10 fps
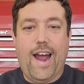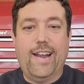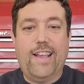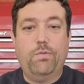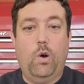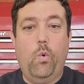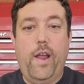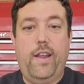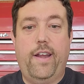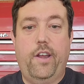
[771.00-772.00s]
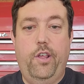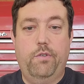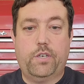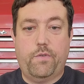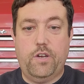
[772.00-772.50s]
And that's what we need to
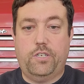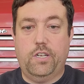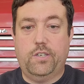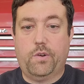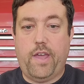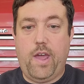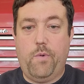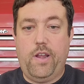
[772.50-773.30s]
do as Christians, okay?